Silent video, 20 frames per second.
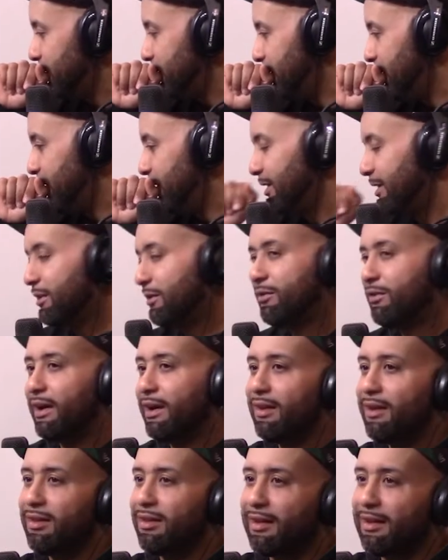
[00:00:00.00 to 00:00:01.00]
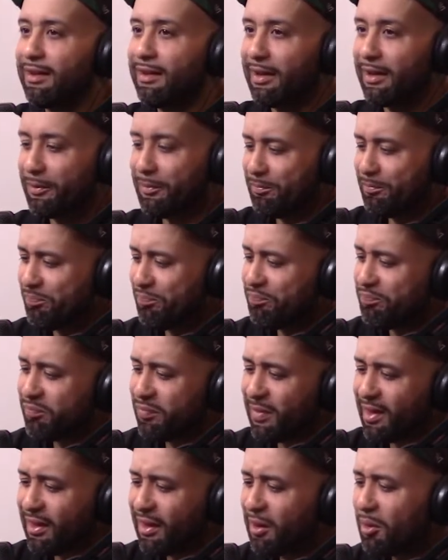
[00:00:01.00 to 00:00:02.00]
the phrase that, like,
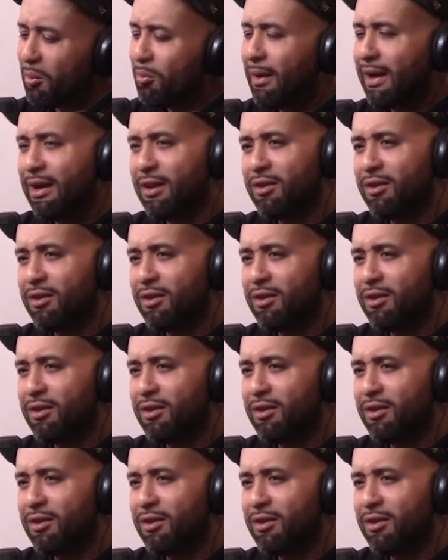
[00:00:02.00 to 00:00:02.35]
money